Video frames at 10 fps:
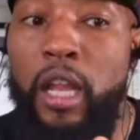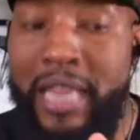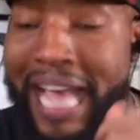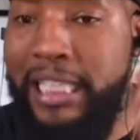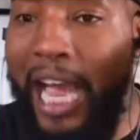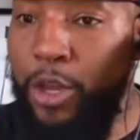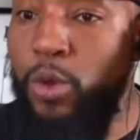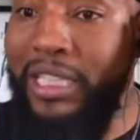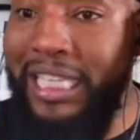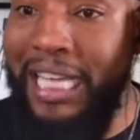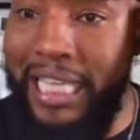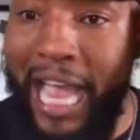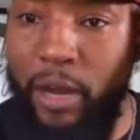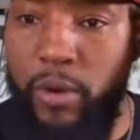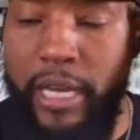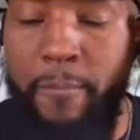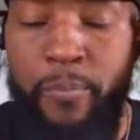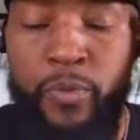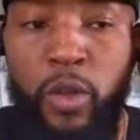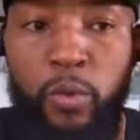how you assess equity.
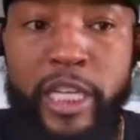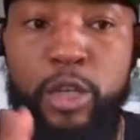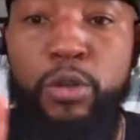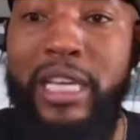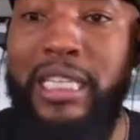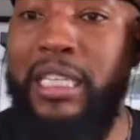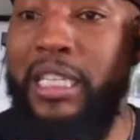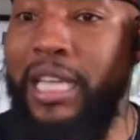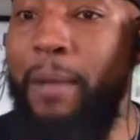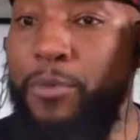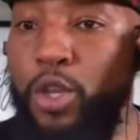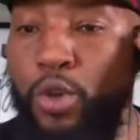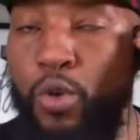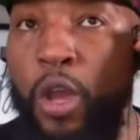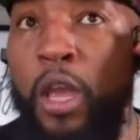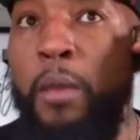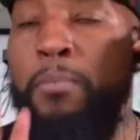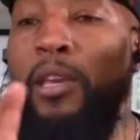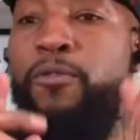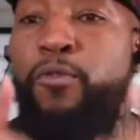We do this in step two.
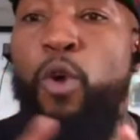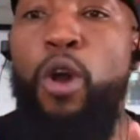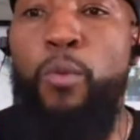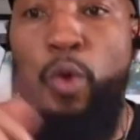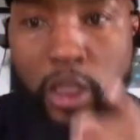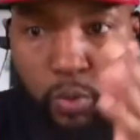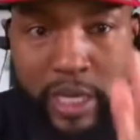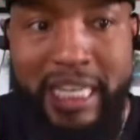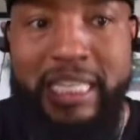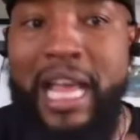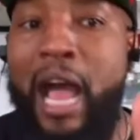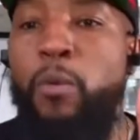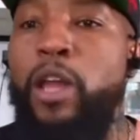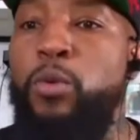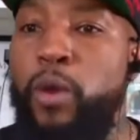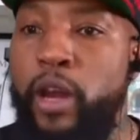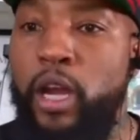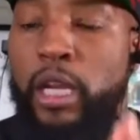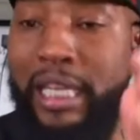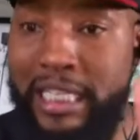Once we decide whether
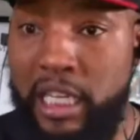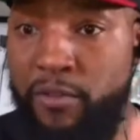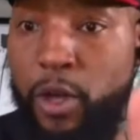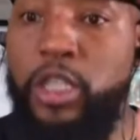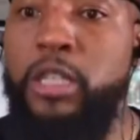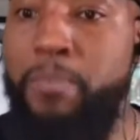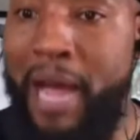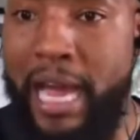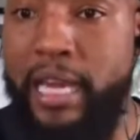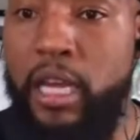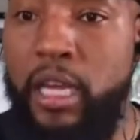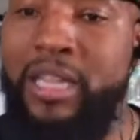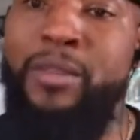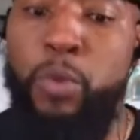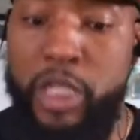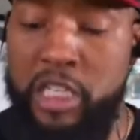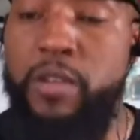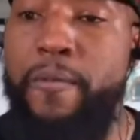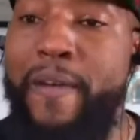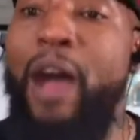we're leasing versus buying, which is
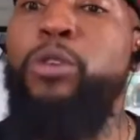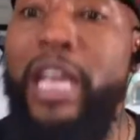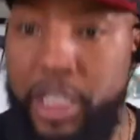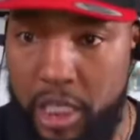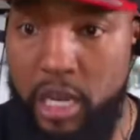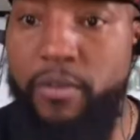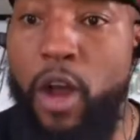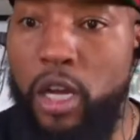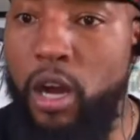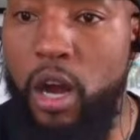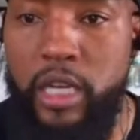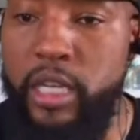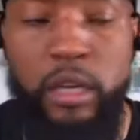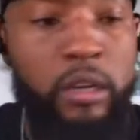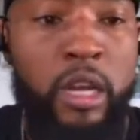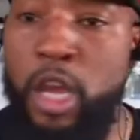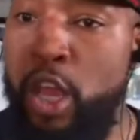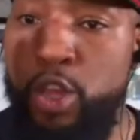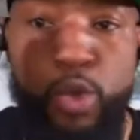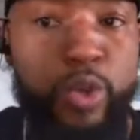the foundation of our car deal,
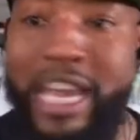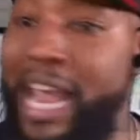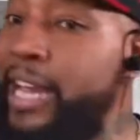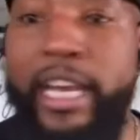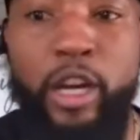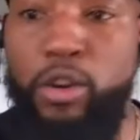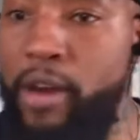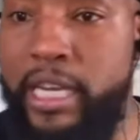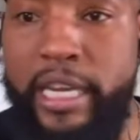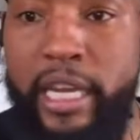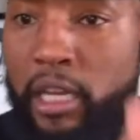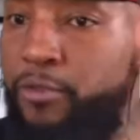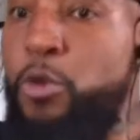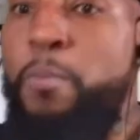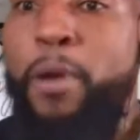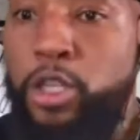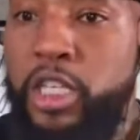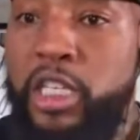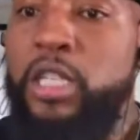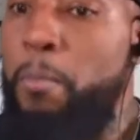You can't get a great deal if you
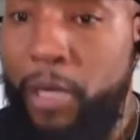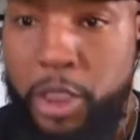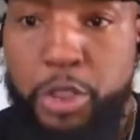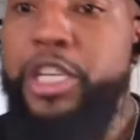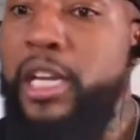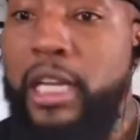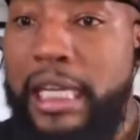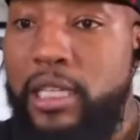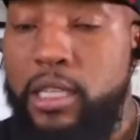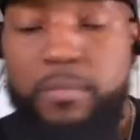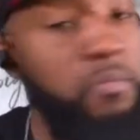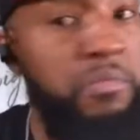purchased, but you should have leased.